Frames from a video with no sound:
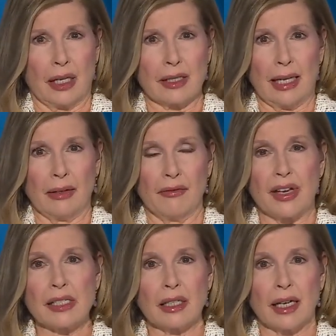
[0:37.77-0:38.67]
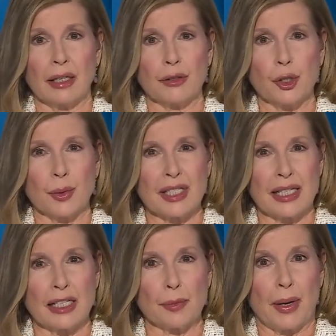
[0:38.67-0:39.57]
has led investigators to a
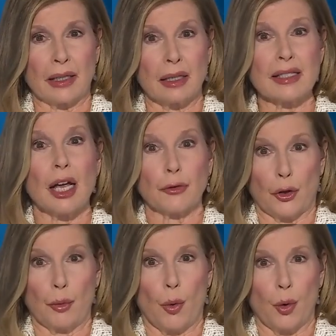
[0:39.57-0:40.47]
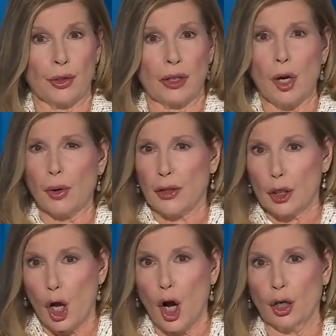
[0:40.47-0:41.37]
suspect south of the border with a
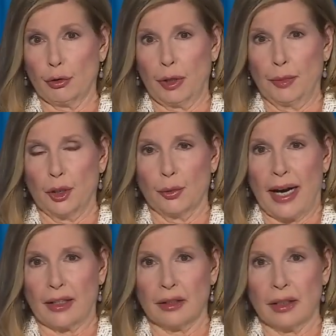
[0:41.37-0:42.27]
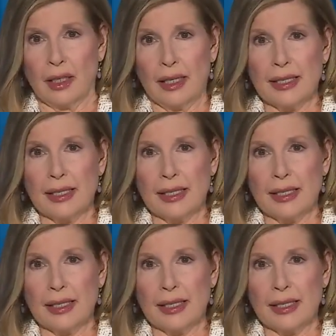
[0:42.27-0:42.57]
long criminal record.